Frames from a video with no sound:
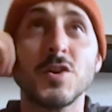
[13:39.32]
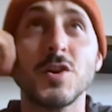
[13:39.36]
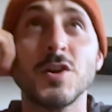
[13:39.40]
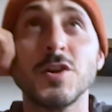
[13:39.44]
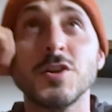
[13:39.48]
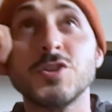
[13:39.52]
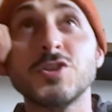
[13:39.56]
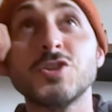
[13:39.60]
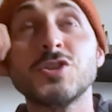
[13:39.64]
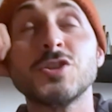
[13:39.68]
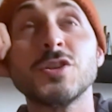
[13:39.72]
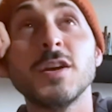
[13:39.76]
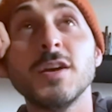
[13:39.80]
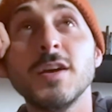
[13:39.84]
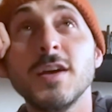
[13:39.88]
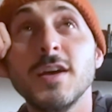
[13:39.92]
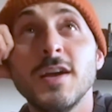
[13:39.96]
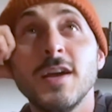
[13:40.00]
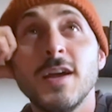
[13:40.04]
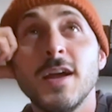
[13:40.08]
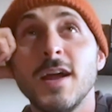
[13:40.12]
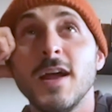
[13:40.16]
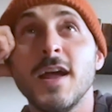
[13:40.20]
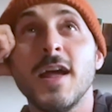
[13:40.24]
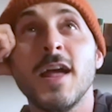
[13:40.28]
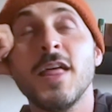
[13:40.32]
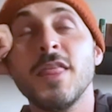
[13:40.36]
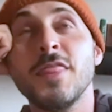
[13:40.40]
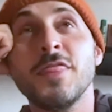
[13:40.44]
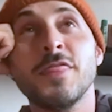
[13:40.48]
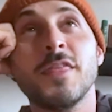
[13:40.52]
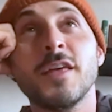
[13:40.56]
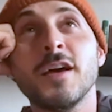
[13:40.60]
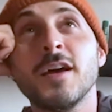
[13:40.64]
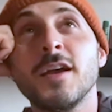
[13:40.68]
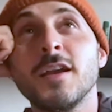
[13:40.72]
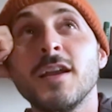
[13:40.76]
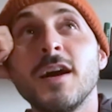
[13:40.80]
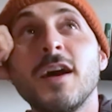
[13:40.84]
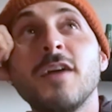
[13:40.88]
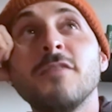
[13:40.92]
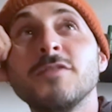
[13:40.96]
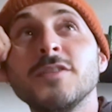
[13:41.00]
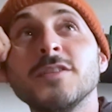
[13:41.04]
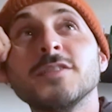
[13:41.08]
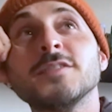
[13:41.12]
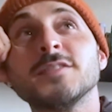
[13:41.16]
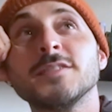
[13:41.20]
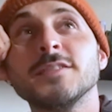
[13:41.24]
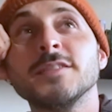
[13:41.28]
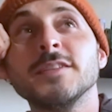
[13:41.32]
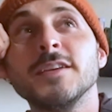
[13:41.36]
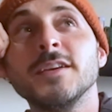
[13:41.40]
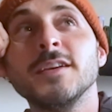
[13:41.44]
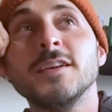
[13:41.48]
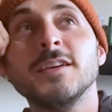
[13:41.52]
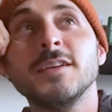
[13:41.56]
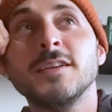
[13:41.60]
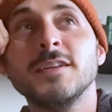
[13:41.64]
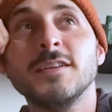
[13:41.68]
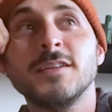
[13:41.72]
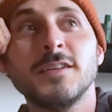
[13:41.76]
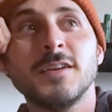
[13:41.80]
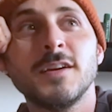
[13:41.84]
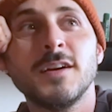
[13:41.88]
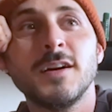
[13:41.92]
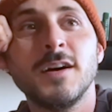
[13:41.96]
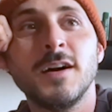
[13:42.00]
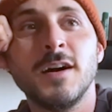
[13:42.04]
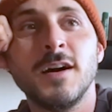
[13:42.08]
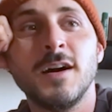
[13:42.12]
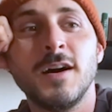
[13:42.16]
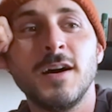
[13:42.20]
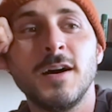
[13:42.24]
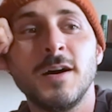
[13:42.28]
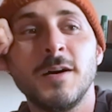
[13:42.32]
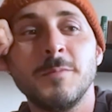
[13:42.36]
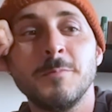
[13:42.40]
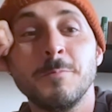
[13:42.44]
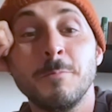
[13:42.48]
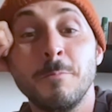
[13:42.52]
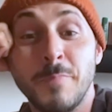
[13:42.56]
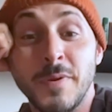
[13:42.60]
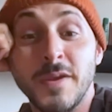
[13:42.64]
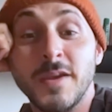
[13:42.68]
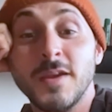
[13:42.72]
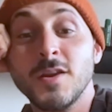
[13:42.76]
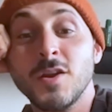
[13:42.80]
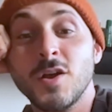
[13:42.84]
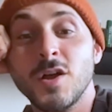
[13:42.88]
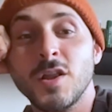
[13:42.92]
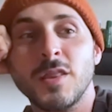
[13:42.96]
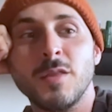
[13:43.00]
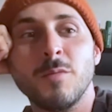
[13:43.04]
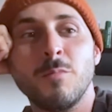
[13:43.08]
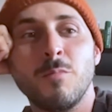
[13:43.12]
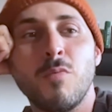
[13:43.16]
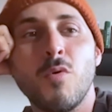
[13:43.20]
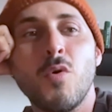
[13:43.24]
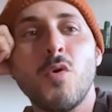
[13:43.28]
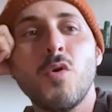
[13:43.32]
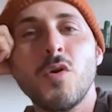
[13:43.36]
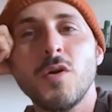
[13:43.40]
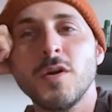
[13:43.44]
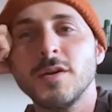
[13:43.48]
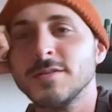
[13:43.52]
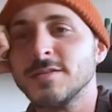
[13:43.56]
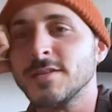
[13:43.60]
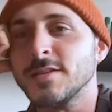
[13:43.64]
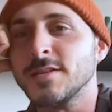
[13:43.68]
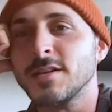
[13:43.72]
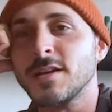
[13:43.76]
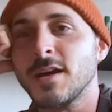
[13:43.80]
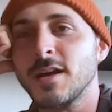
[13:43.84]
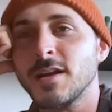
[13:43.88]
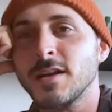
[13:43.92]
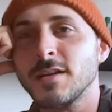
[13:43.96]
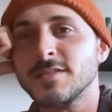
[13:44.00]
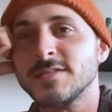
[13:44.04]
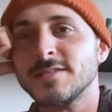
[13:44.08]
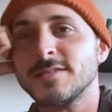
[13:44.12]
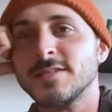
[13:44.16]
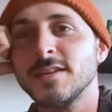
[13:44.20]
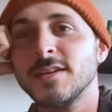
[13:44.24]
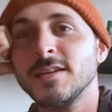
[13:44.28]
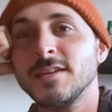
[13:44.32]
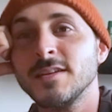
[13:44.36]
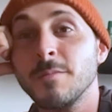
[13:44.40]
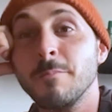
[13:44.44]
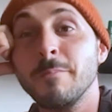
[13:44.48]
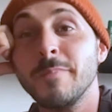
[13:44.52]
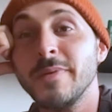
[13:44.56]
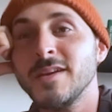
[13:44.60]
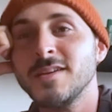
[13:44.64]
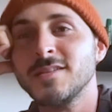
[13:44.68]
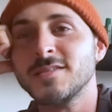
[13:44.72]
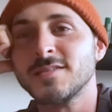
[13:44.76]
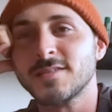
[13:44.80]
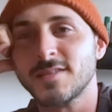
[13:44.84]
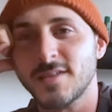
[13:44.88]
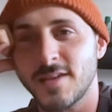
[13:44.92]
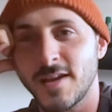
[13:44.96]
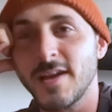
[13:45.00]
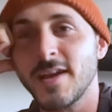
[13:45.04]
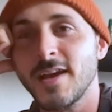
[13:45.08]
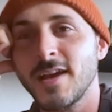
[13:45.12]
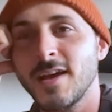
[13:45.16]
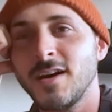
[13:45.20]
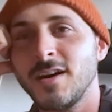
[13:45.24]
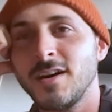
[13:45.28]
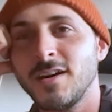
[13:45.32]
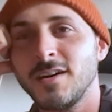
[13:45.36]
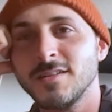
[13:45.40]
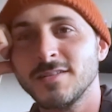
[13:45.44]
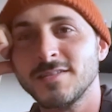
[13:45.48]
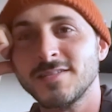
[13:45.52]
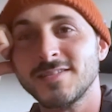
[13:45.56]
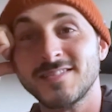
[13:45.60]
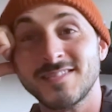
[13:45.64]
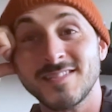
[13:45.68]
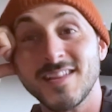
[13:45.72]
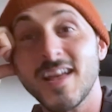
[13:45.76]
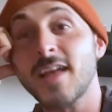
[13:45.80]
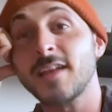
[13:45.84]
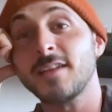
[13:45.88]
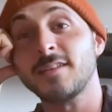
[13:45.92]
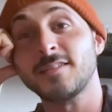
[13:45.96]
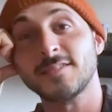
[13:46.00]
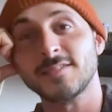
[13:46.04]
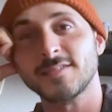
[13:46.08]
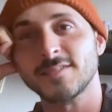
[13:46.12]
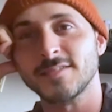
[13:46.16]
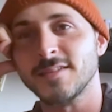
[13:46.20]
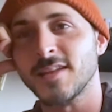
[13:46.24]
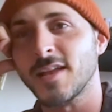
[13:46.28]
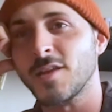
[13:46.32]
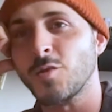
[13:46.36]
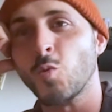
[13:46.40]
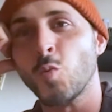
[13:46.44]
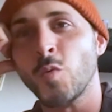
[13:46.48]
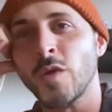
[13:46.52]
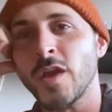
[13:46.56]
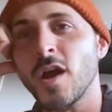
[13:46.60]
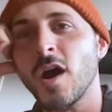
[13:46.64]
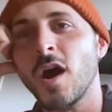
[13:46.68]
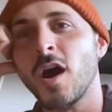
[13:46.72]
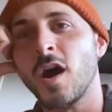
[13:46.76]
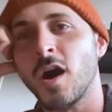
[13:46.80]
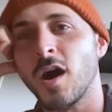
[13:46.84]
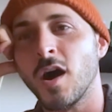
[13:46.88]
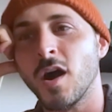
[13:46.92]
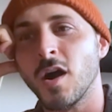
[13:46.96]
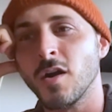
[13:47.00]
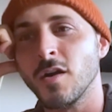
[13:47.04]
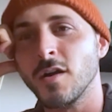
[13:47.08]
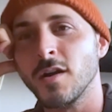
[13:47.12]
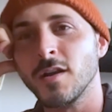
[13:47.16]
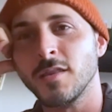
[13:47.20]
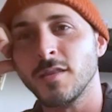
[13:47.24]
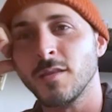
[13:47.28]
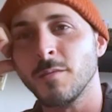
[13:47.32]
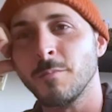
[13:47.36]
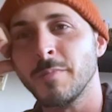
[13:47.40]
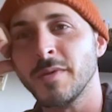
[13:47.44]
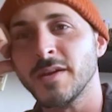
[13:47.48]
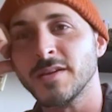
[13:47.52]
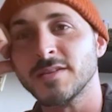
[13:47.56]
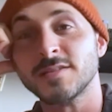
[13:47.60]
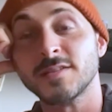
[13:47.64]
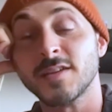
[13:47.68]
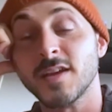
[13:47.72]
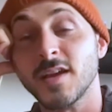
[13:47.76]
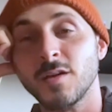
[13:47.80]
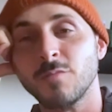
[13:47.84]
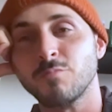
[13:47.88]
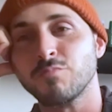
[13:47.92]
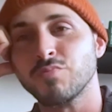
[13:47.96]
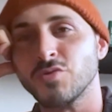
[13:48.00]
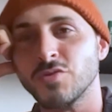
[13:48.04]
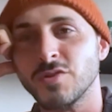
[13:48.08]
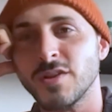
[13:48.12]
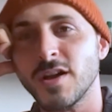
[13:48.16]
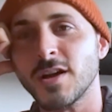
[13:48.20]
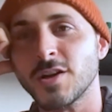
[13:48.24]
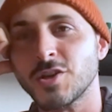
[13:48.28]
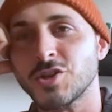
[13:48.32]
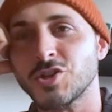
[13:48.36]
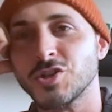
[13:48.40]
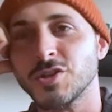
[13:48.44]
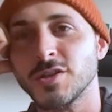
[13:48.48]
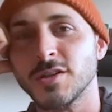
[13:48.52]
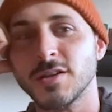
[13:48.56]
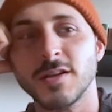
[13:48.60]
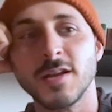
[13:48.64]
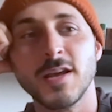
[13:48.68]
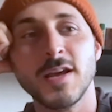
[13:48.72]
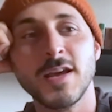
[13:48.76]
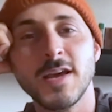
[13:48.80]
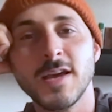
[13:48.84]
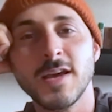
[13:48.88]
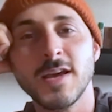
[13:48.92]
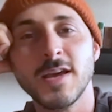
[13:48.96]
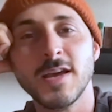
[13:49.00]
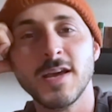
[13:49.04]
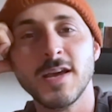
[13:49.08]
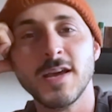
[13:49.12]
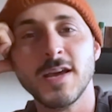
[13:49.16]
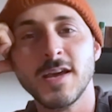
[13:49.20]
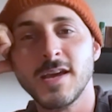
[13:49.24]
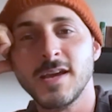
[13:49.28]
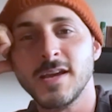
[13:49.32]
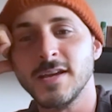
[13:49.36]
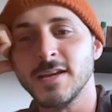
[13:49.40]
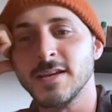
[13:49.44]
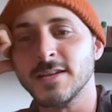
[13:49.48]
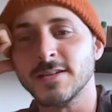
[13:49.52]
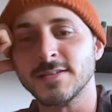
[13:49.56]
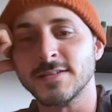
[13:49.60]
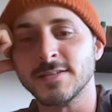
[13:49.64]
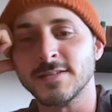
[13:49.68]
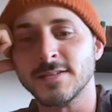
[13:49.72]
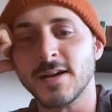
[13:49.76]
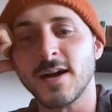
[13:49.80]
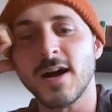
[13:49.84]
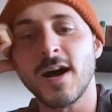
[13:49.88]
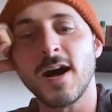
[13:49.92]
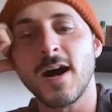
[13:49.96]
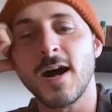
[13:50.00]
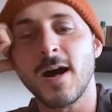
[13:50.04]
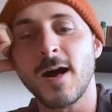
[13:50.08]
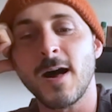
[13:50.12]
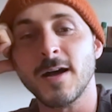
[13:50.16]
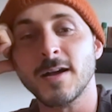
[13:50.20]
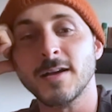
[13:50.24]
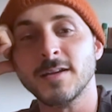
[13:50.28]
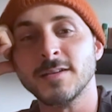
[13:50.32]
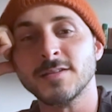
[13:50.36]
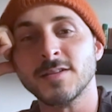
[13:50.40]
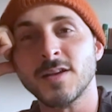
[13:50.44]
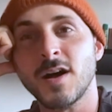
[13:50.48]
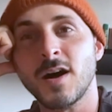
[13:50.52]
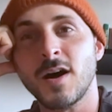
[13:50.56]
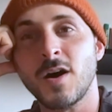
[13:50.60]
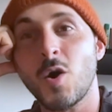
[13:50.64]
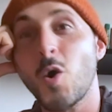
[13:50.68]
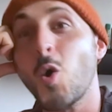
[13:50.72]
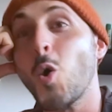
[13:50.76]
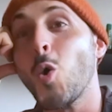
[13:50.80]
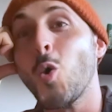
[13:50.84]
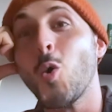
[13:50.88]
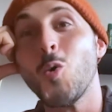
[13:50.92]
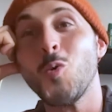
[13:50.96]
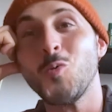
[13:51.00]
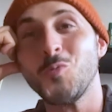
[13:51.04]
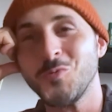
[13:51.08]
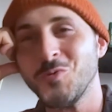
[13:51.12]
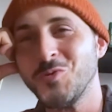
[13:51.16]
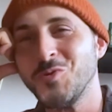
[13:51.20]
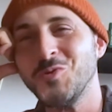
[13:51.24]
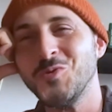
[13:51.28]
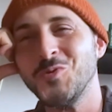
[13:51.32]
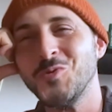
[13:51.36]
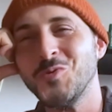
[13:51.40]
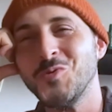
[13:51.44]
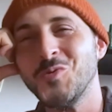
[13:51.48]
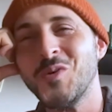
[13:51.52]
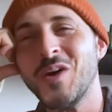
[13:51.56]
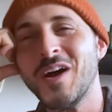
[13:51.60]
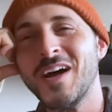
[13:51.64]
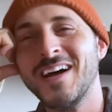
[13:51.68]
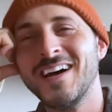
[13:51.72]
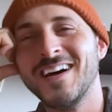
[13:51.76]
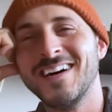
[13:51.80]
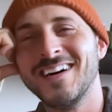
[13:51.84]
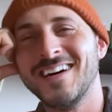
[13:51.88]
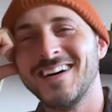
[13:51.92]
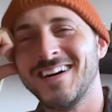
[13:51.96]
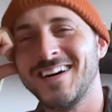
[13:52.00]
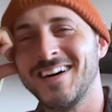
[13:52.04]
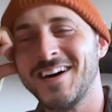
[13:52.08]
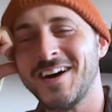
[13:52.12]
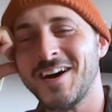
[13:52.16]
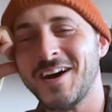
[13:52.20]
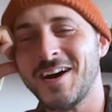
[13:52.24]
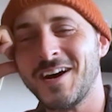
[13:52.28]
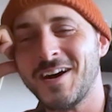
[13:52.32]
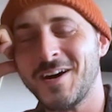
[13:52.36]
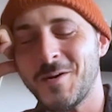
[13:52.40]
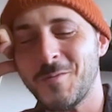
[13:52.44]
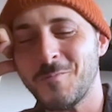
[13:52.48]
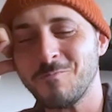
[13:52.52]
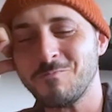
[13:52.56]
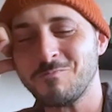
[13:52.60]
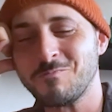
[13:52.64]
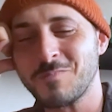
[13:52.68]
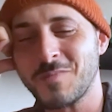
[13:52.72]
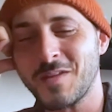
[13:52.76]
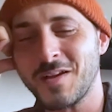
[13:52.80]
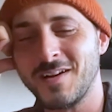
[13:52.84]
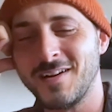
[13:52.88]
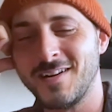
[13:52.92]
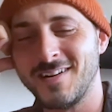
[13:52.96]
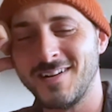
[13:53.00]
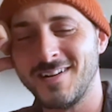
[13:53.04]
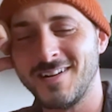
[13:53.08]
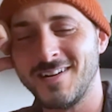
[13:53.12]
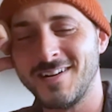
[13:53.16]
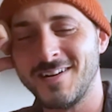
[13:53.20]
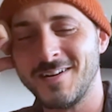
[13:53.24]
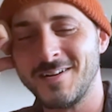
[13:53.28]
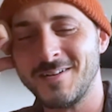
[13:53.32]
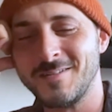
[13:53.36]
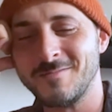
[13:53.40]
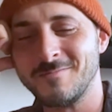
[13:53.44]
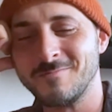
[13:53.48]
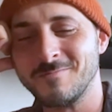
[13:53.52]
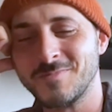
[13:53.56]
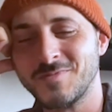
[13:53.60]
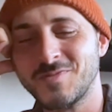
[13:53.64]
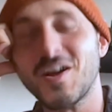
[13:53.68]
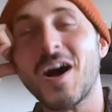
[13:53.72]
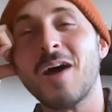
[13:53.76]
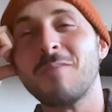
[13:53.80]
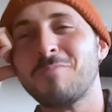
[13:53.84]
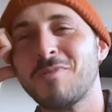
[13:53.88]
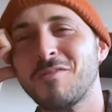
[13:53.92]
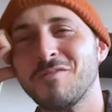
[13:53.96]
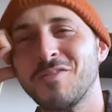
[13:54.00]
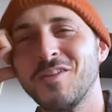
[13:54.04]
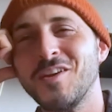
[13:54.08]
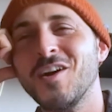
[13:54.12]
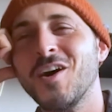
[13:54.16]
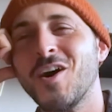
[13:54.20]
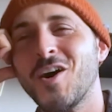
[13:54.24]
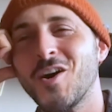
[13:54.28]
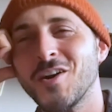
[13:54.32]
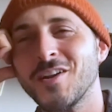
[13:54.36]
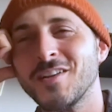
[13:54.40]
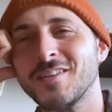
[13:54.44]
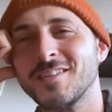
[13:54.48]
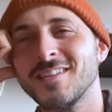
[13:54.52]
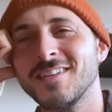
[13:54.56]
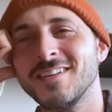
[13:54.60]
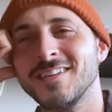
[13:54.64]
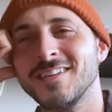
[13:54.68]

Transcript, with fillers: search. And then obviously um, being on The Boys and kind of seeing the big scale sets that we are, and the big scale production is uh, is a whole new um, uh, top of the art